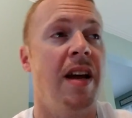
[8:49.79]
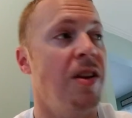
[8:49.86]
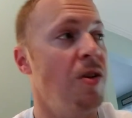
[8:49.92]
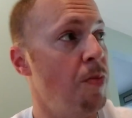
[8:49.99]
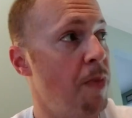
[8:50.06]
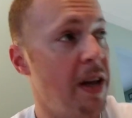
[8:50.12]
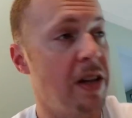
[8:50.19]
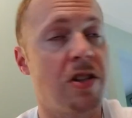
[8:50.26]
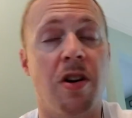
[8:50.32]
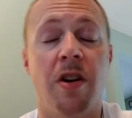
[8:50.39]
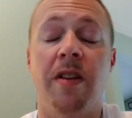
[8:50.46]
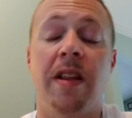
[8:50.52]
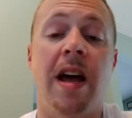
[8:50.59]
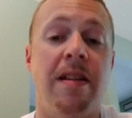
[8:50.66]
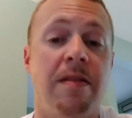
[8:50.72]
you make
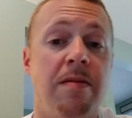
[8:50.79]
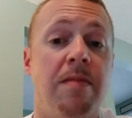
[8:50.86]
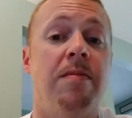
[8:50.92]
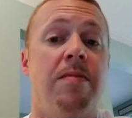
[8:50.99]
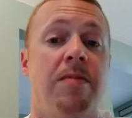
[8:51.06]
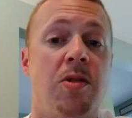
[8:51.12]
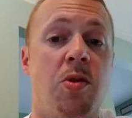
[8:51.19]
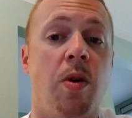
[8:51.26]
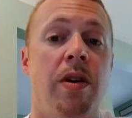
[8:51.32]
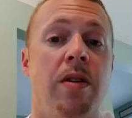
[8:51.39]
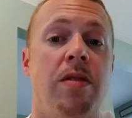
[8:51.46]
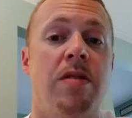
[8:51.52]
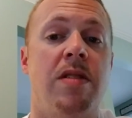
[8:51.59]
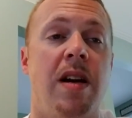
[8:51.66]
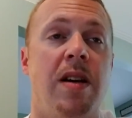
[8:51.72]
sure that
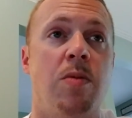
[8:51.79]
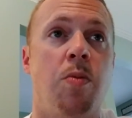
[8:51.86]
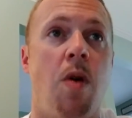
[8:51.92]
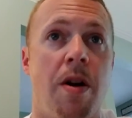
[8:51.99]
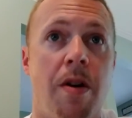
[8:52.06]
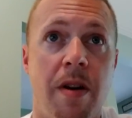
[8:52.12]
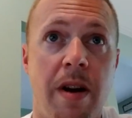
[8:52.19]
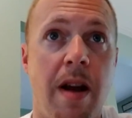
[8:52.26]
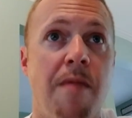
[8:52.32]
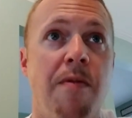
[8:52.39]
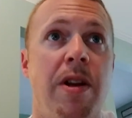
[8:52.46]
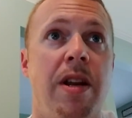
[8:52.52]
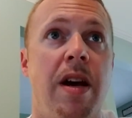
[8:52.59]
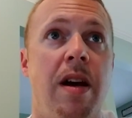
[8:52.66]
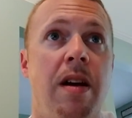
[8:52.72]
soil stays watered
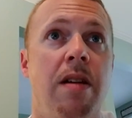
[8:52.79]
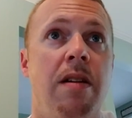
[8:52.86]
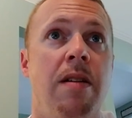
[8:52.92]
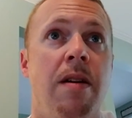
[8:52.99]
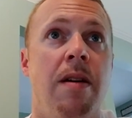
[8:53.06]
every day,